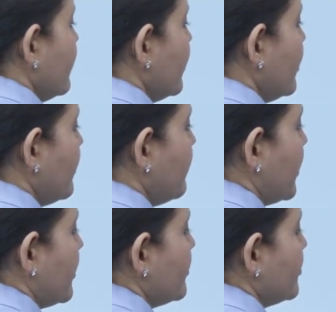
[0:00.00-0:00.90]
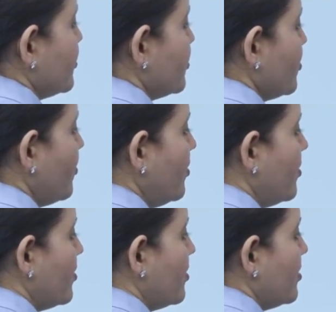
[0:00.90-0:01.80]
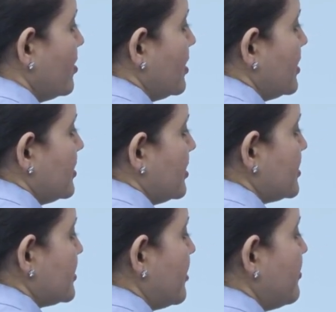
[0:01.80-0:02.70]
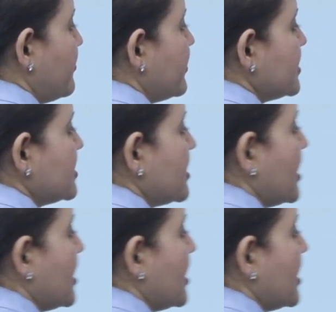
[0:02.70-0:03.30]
the number. So the sum of digit